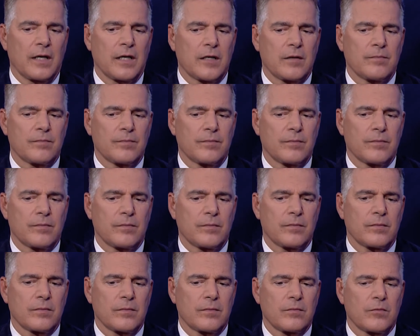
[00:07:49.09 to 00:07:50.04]
Um,
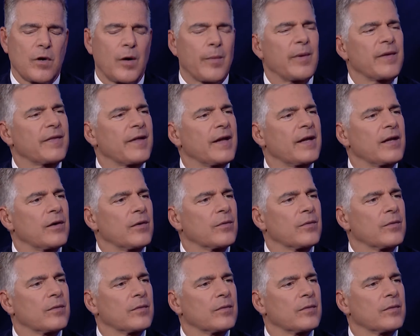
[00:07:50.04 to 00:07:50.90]
Rabbi, thank you.